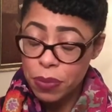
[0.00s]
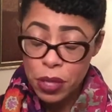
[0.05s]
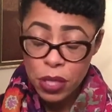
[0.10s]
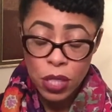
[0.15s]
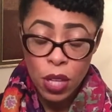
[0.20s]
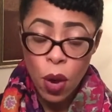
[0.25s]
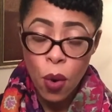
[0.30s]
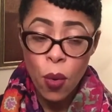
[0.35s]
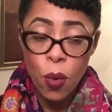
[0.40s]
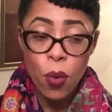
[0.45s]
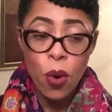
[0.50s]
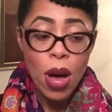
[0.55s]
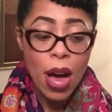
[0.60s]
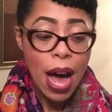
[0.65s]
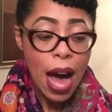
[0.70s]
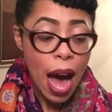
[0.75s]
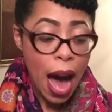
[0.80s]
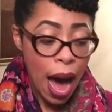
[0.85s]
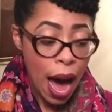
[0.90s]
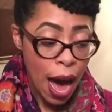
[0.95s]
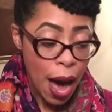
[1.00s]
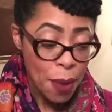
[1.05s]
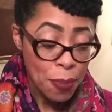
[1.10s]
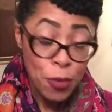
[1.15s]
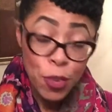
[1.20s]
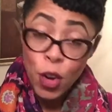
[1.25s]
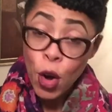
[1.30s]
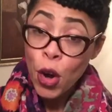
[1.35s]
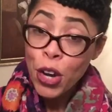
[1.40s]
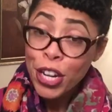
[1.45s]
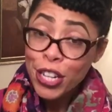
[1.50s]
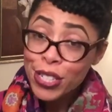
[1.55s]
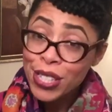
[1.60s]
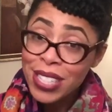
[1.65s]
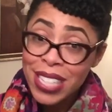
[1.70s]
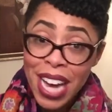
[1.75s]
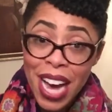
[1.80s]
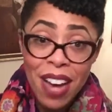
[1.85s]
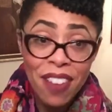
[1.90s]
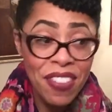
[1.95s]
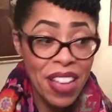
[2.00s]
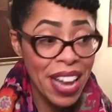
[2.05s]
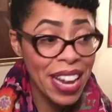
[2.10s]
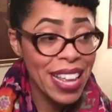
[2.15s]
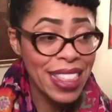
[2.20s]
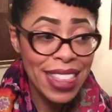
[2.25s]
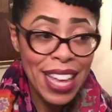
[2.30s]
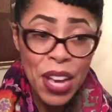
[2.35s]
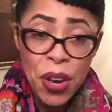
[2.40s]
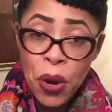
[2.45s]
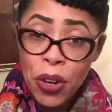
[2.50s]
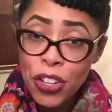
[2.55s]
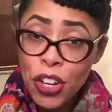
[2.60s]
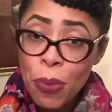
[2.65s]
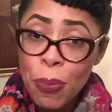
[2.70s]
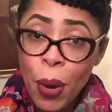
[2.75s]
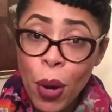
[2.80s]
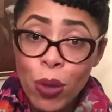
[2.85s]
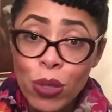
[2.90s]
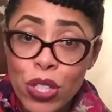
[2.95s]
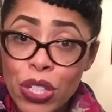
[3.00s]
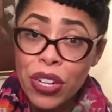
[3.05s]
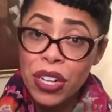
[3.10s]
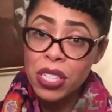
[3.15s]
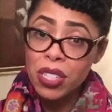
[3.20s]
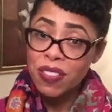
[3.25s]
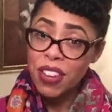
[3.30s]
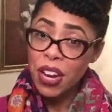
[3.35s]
So know your stuff. Anything on your poster is